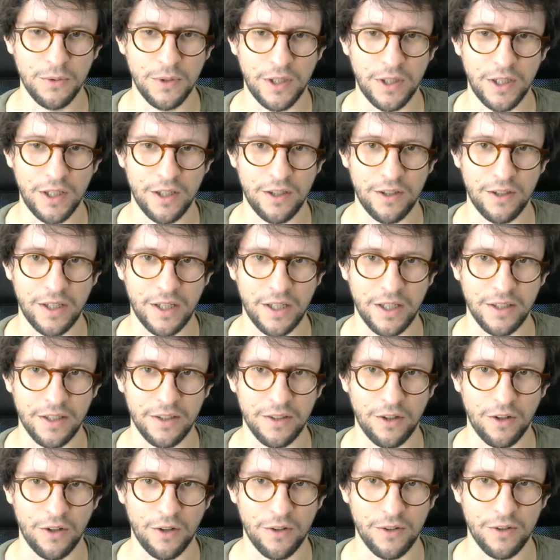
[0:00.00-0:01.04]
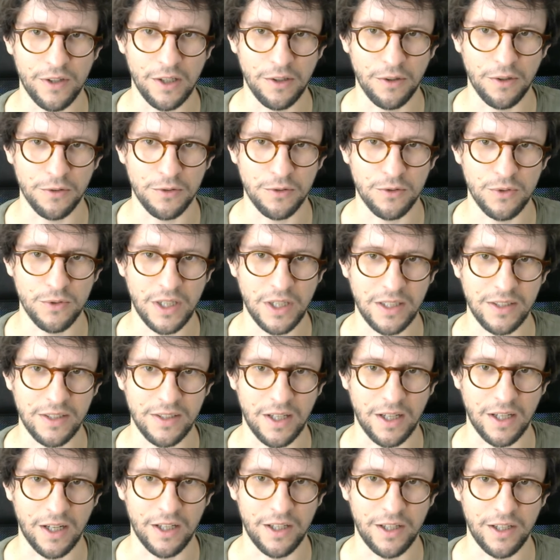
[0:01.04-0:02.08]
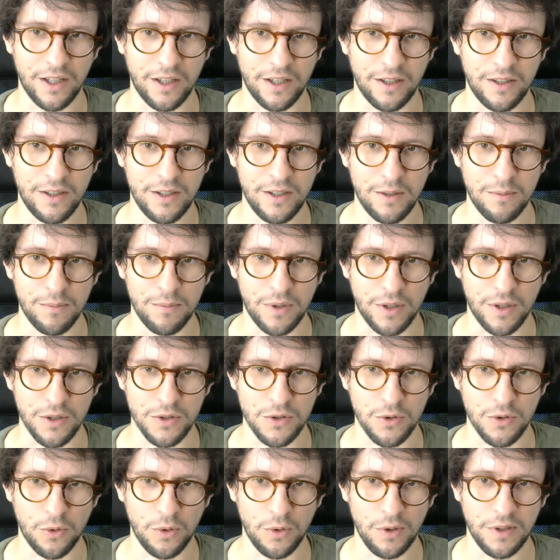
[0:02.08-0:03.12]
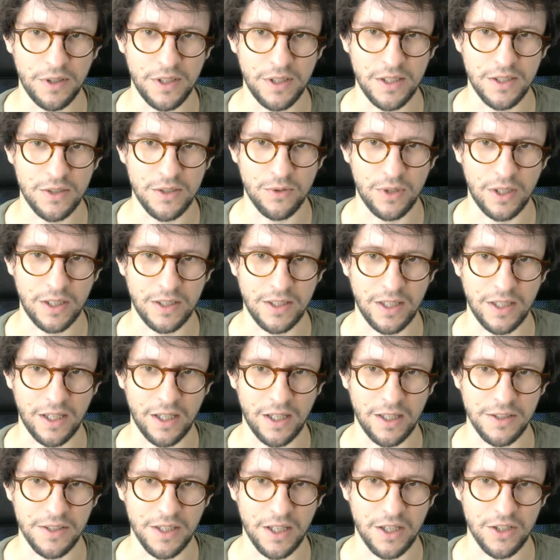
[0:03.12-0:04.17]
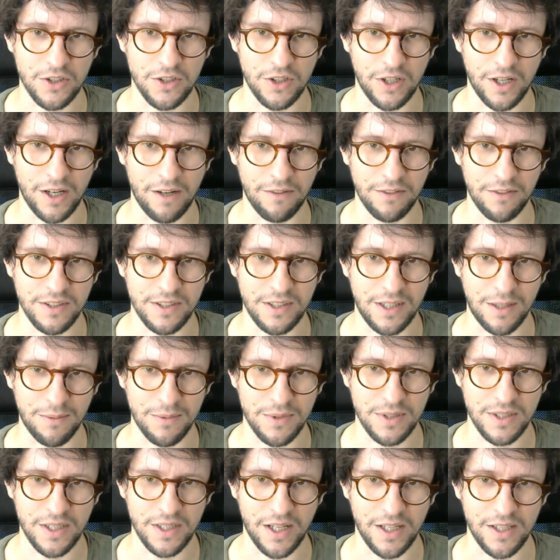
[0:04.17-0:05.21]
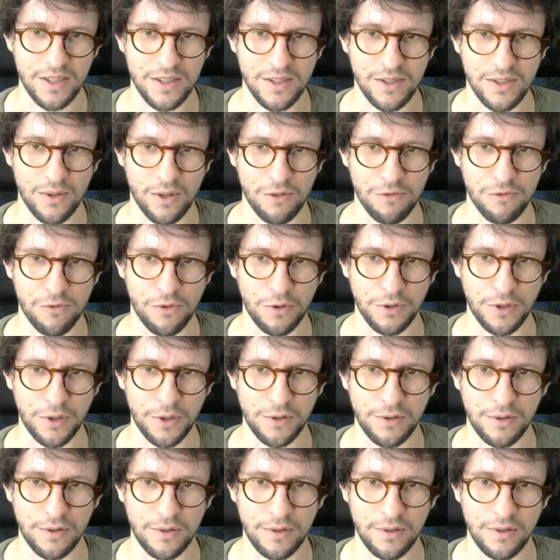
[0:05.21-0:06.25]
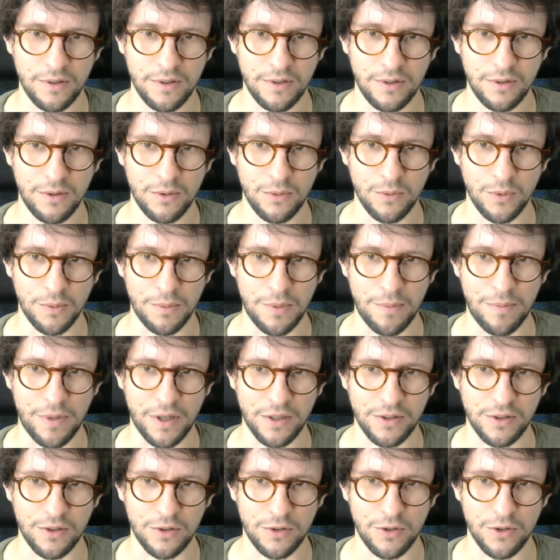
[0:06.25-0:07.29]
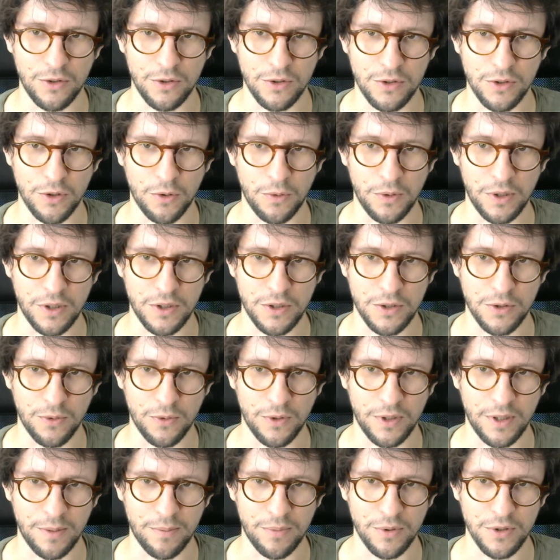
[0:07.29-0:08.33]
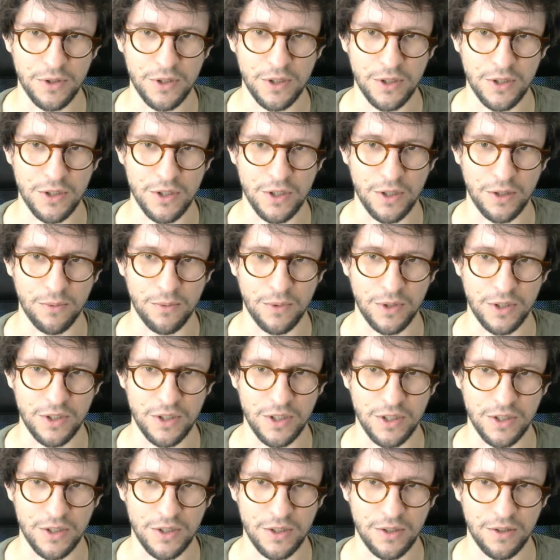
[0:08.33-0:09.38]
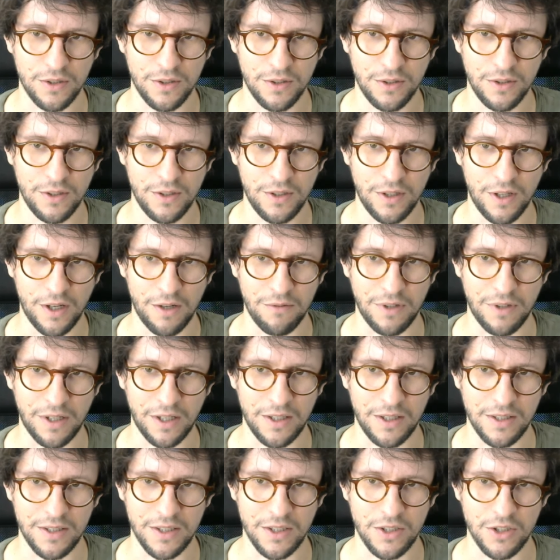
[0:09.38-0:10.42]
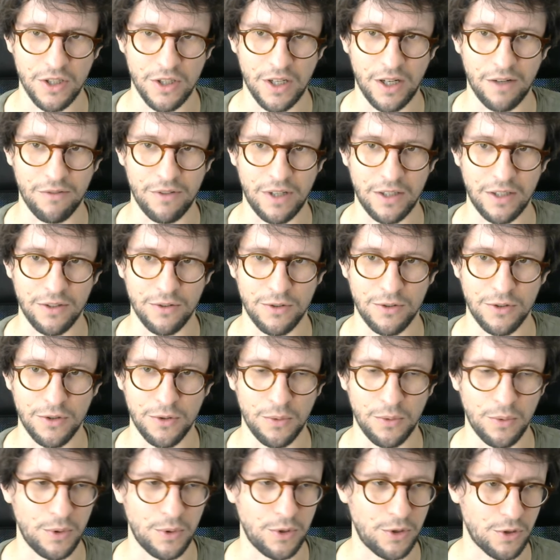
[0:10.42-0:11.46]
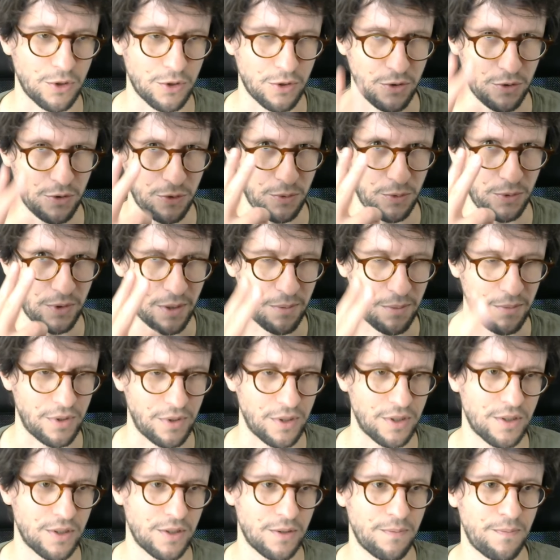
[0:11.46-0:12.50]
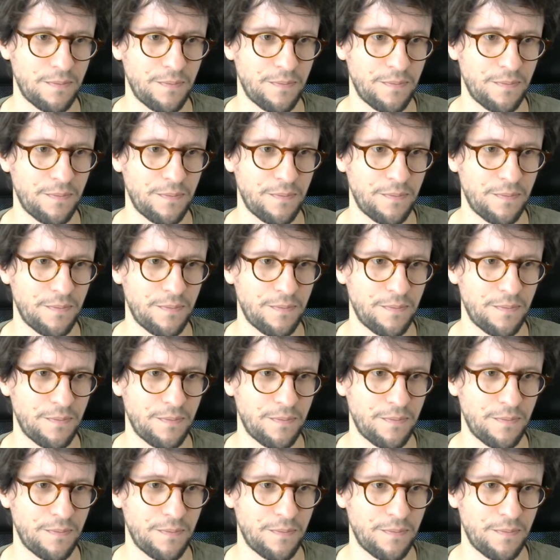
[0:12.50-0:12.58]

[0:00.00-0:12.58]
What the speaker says: here and rl.rectangle here, because all these rectangles actually have the same size. So I thought it would be better to just only store the position, which is essentially a vector2, which is 2 numbers.